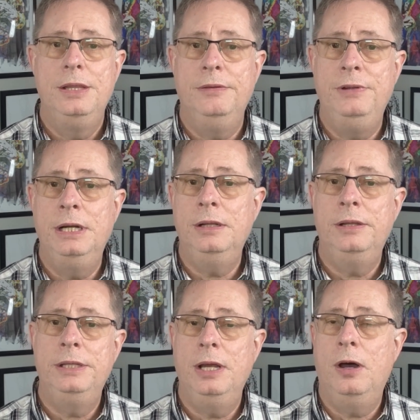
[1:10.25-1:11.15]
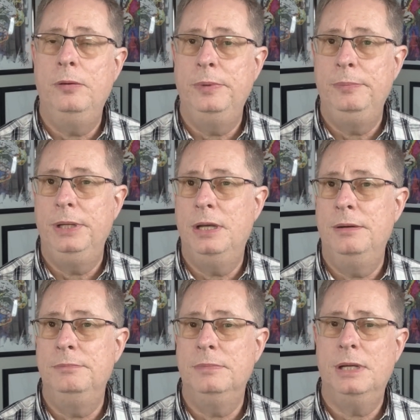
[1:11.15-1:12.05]
The vanilla and the almond
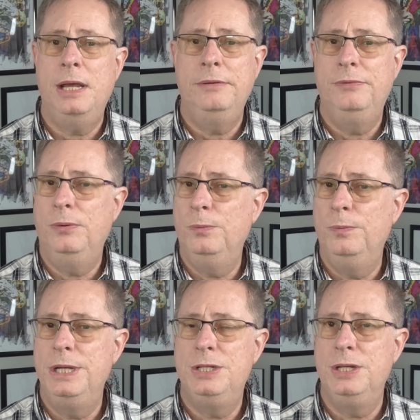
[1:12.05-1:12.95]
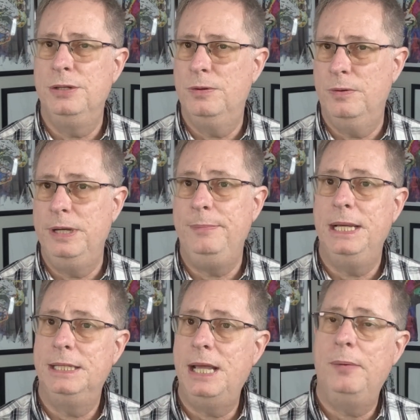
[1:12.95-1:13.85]
become kind of rich and
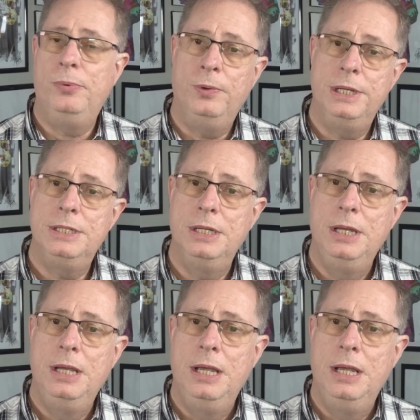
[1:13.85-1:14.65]
creamy at that point.